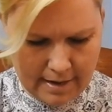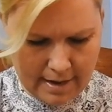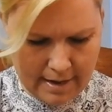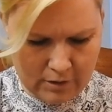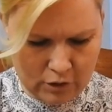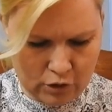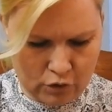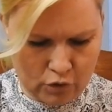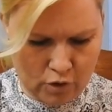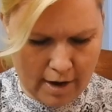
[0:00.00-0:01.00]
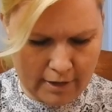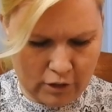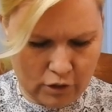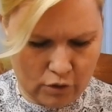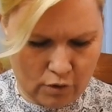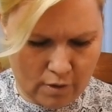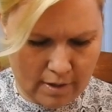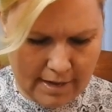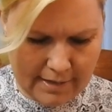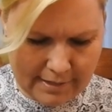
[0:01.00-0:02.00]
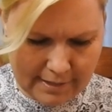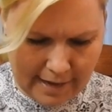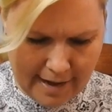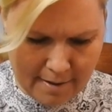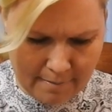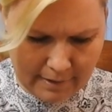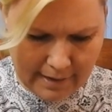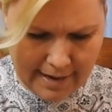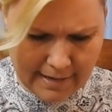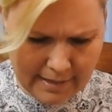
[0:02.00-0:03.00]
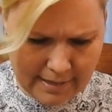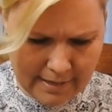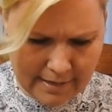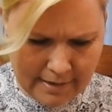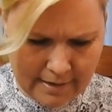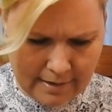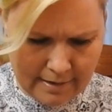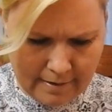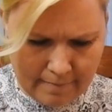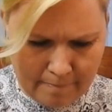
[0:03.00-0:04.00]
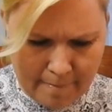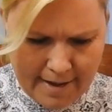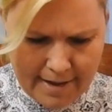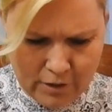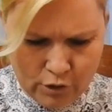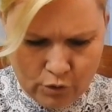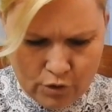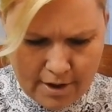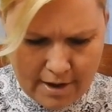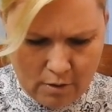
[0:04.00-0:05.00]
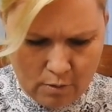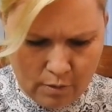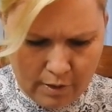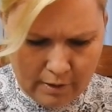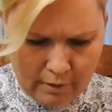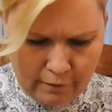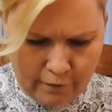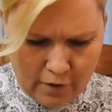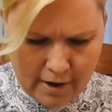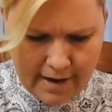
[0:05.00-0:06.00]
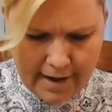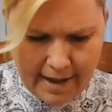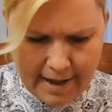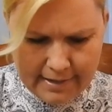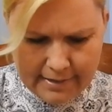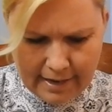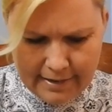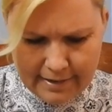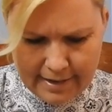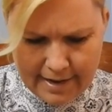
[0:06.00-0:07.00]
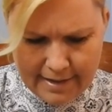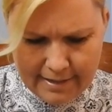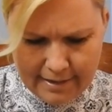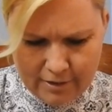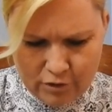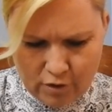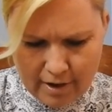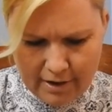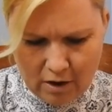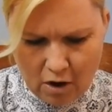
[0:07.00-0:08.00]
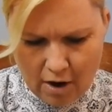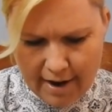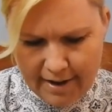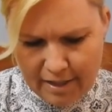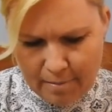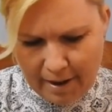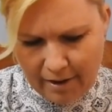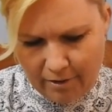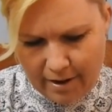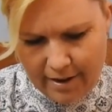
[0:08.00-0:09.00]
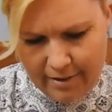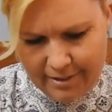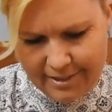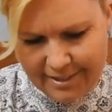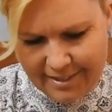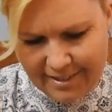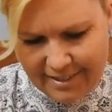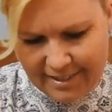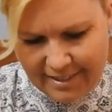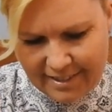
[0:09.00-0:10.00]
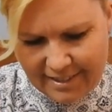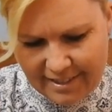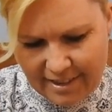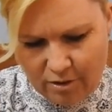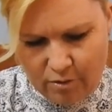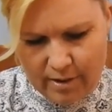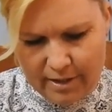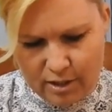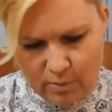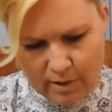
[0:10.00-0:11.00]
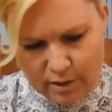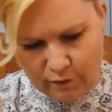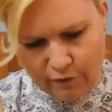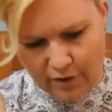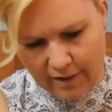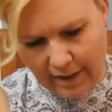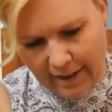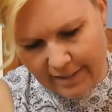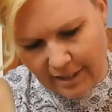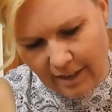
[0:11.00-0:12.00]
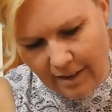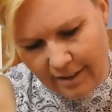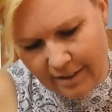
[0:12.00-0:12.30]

And just try to do the same length, making sure you get all the little fine hairs underneath that are trying to hide in the background. They're always the ones you find later.